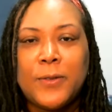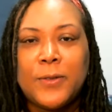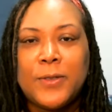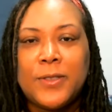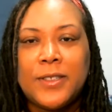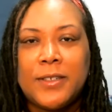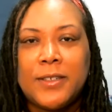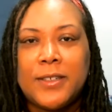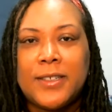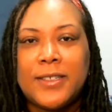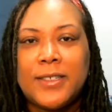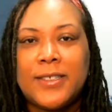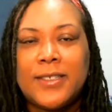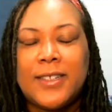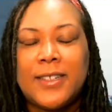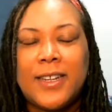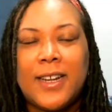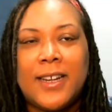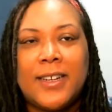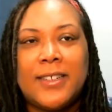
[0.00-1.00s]
secrets
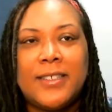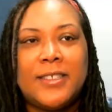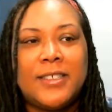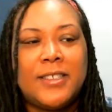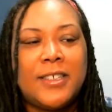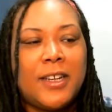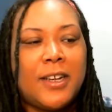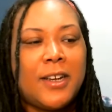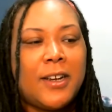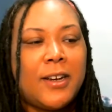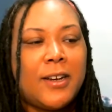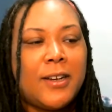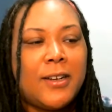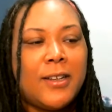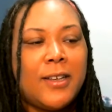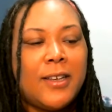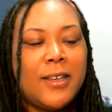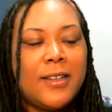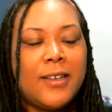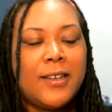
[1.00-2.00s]
that I had shared
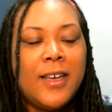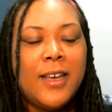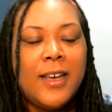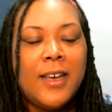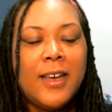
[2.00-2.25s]
in a